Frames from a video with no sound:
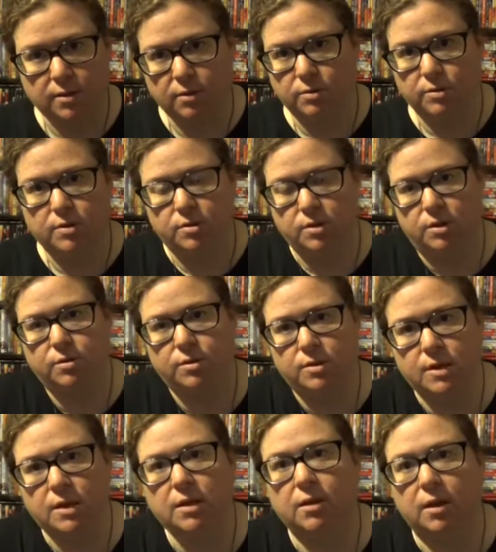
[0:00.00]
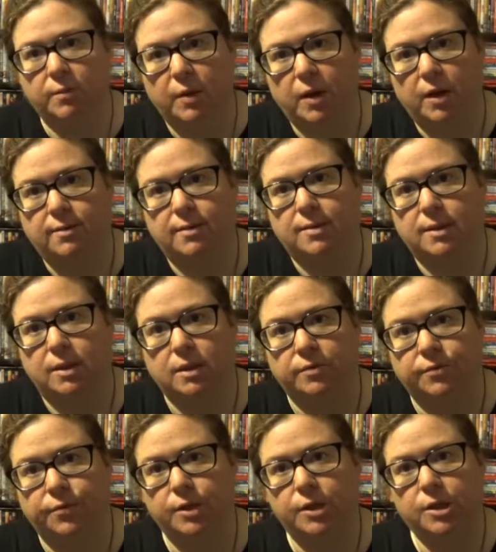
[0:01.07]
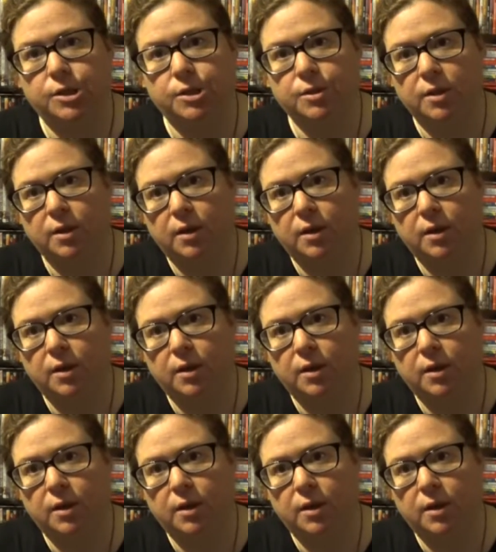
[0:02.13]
You still see that behind the scenes footage,